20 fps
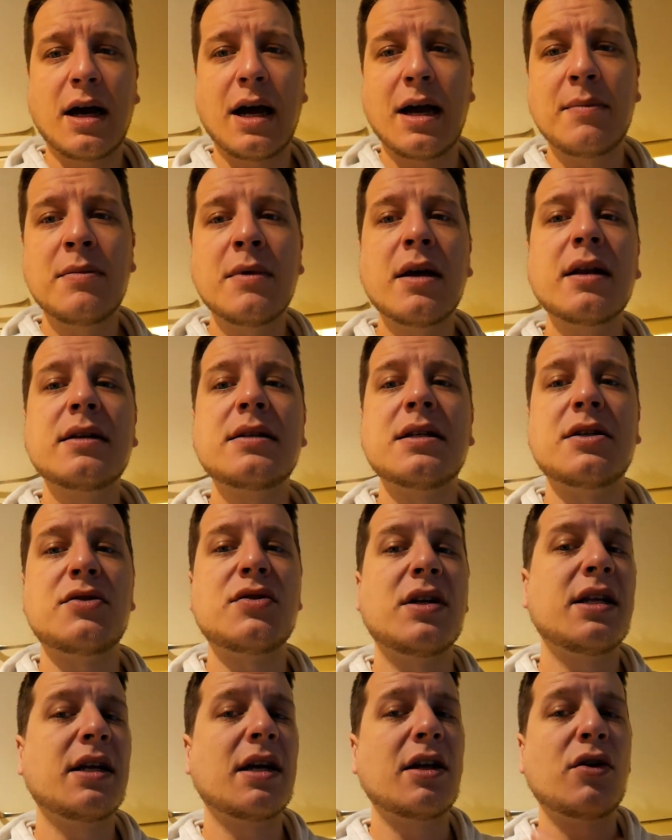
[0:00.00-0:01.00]
I'm not
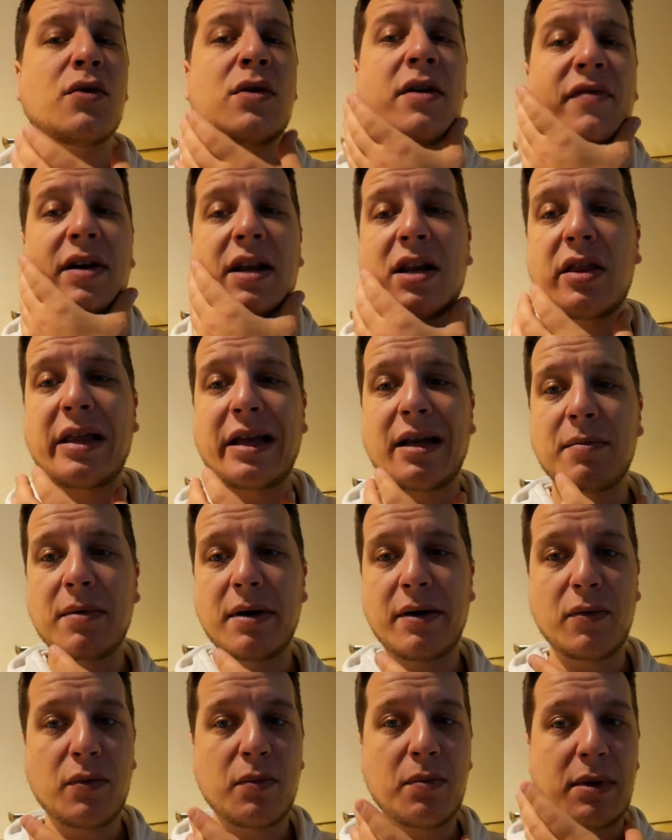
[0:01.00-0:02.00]
exaggerating. I don't have anything in
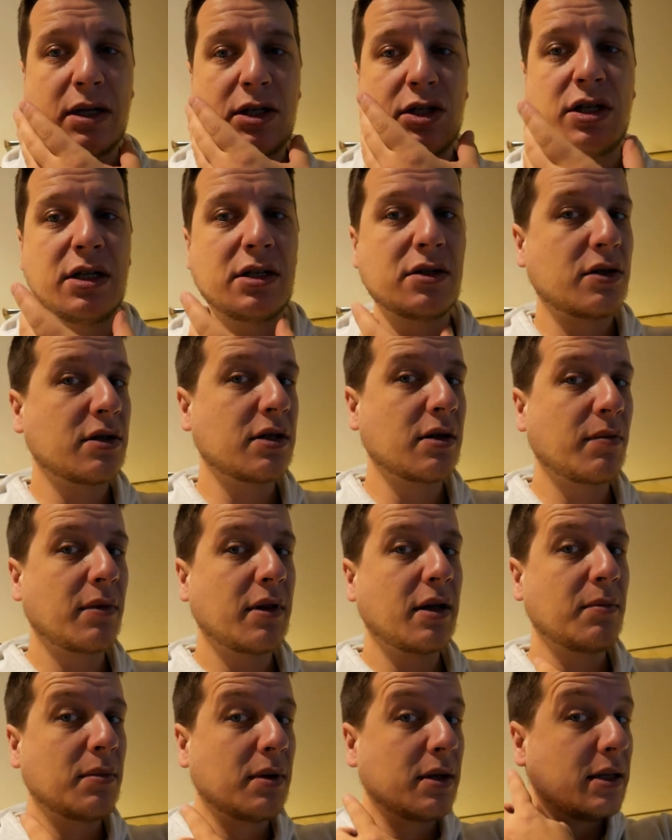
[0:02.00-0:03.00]
my cheeks or
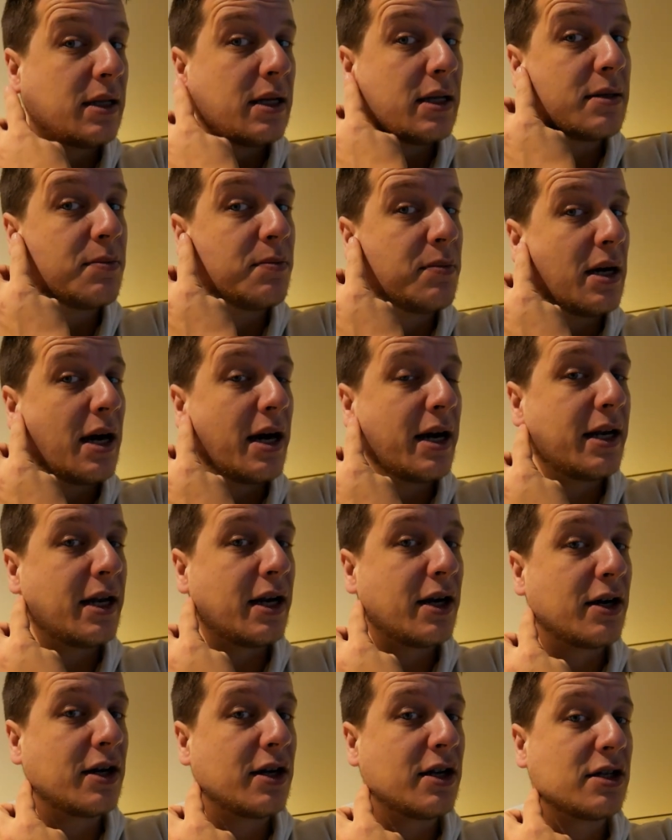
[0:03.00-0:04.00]
something, but this behind
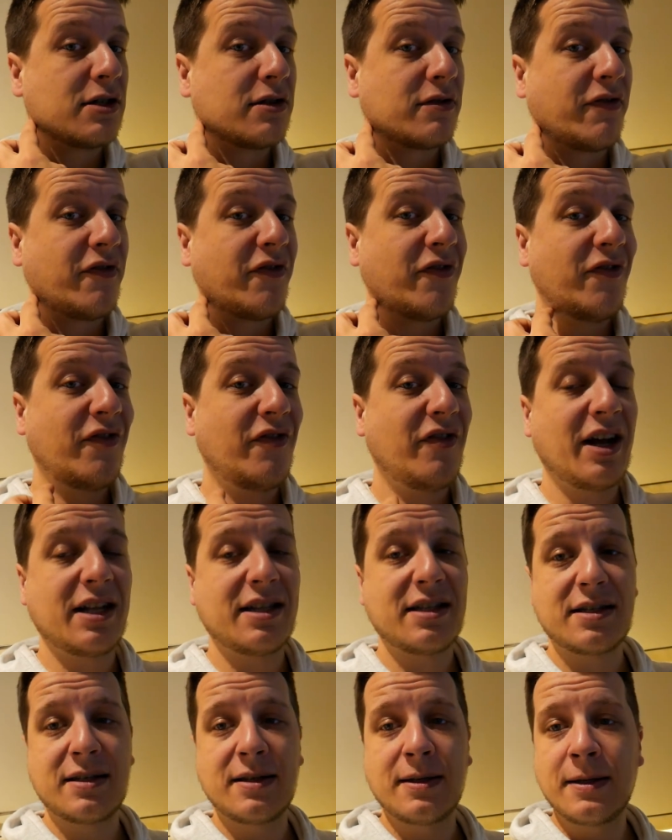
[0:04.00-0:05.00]
here is.
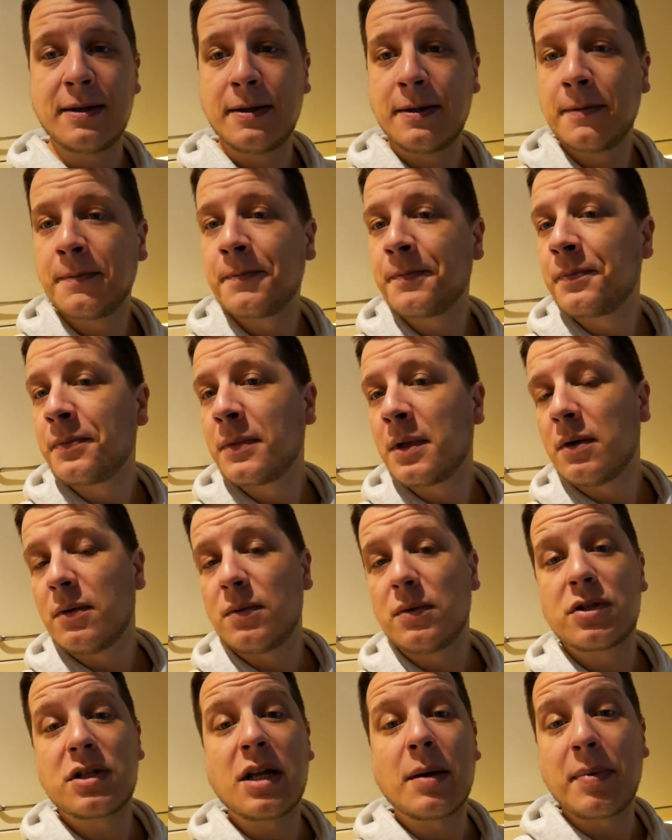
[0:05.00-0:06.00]

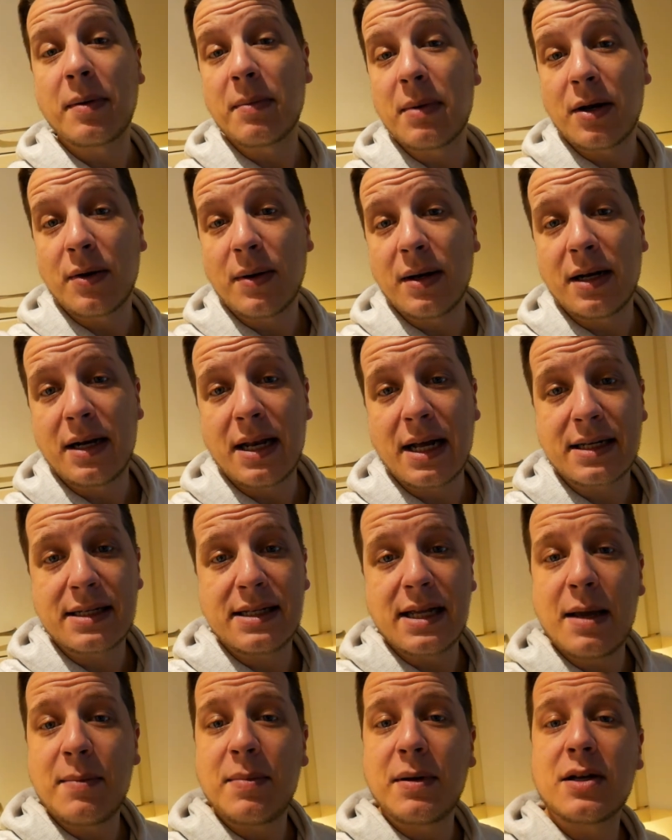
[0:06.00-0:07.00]
We're skipping, by the way, the next
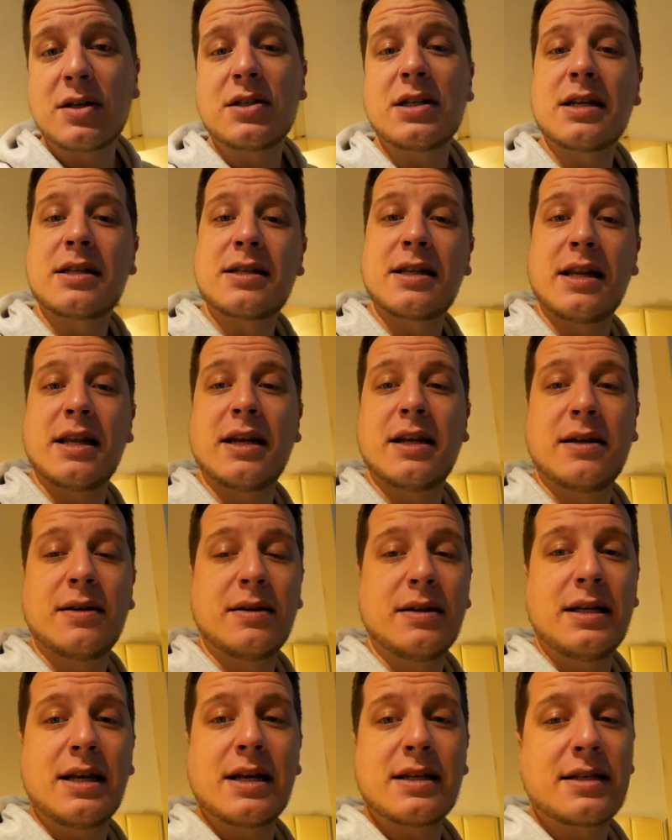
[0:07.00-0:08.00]
day because
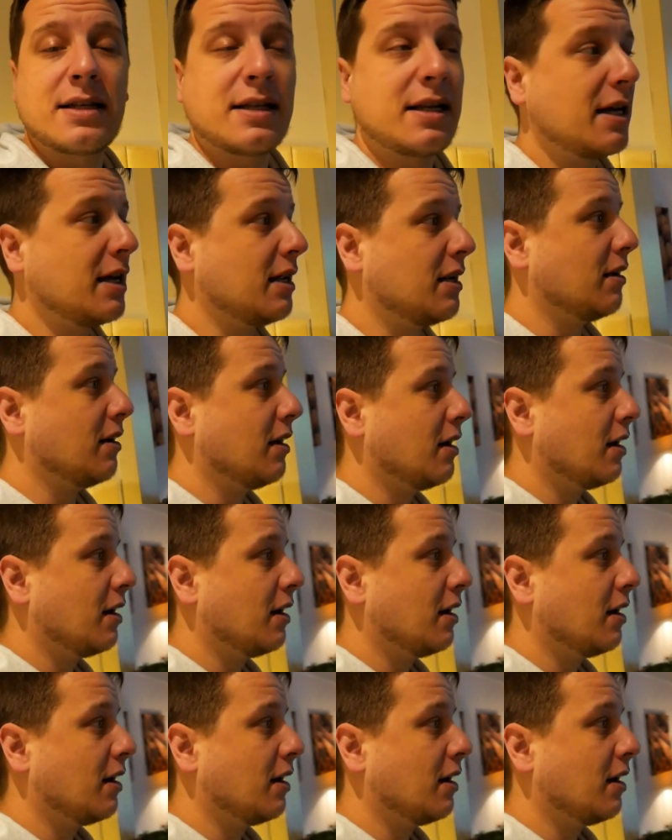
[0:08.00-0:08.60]
yesterday